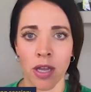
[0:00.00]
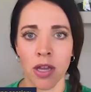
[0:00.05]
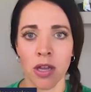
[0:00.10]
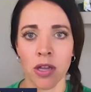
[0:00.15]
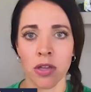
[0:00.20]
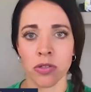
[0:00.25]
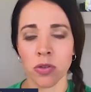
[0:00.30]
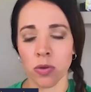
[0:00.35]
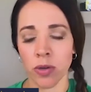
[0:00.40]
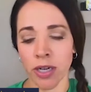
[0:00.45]

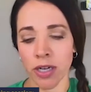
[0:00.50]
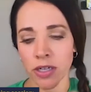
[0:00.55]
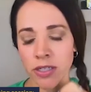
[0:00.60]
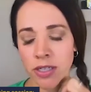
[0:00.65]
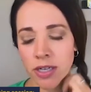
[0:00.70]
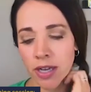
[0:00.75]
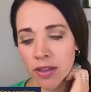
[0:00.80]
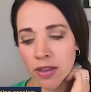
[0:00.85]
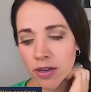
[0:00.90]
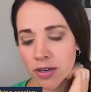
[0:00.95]
So here's
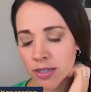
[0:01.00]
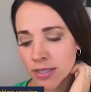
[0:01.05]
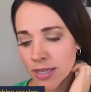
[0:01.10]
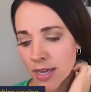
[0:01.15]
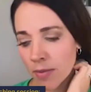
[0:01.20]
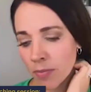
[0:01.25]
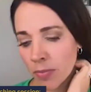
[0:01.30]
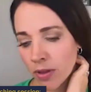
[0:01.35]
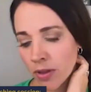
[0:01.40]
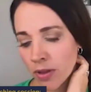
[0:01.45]
another
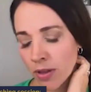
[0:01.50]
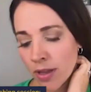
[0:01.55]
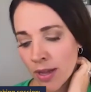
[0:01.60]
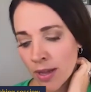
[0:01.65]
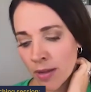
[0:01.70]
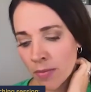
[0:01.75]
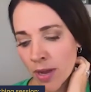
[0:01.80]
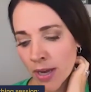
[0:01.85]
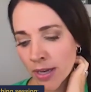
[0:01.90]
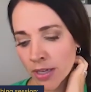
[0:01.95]
example.
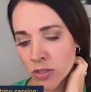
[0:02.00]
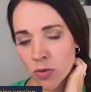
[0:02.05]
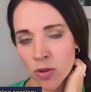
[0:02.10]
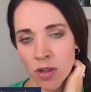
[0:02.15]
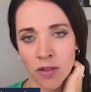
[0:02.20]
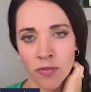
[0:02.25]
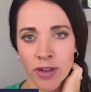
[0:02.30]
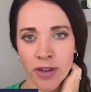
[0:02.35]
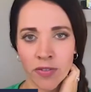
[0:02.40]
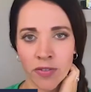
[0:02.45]
I just
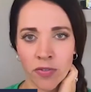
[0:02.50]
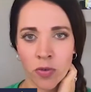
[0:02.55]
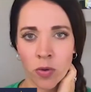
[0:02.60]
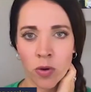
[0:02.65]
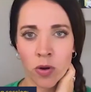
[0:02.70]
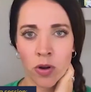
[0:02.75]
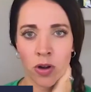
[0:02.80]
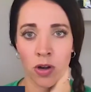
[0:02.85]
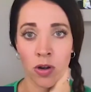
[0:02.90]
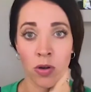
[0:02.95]
qualified
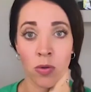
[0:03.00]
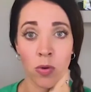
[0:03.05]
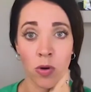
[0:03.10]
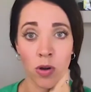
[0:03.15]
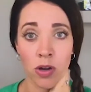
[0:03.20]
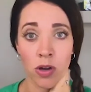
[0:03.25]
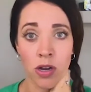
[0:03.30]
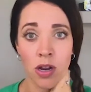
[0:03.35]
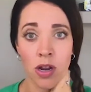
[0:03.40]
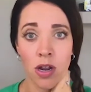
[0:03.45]
for an
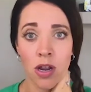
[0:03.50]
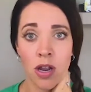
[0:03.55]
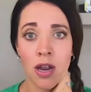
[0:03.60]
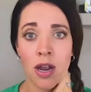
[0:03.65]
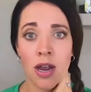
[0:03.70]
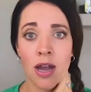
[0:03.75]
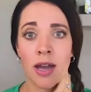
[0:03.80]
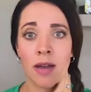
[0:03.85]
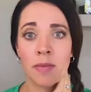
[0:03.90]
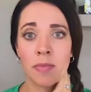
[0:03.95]
award
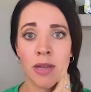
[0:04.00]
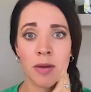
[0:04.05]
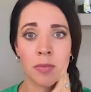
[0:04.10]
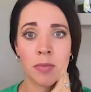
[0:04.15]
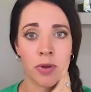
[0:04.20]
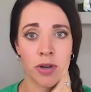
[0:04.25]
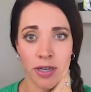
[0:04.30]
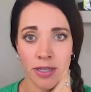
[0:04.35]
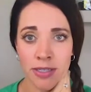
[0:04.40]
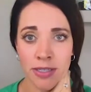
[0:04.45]
that I'm
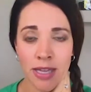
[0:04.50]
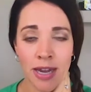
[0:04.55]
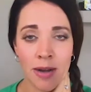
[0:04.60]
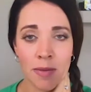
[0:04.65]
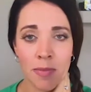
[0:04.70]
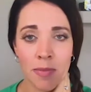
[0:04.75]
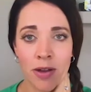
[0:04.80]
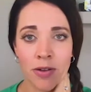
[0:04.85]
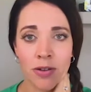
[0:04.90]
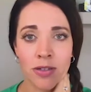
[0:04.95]
pretty excited
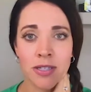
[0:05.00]
about.